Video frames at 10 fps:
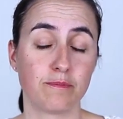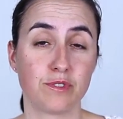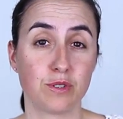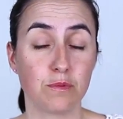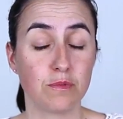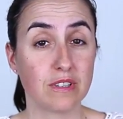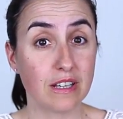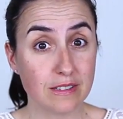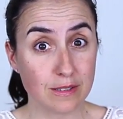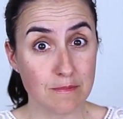So
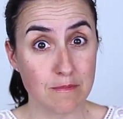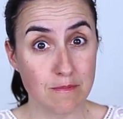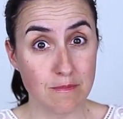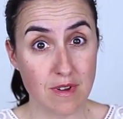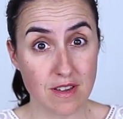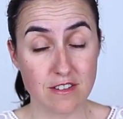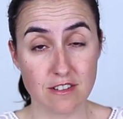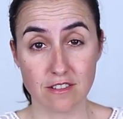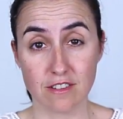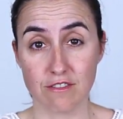that is the
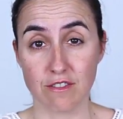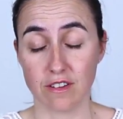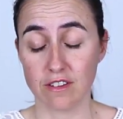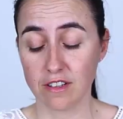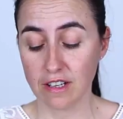major difference.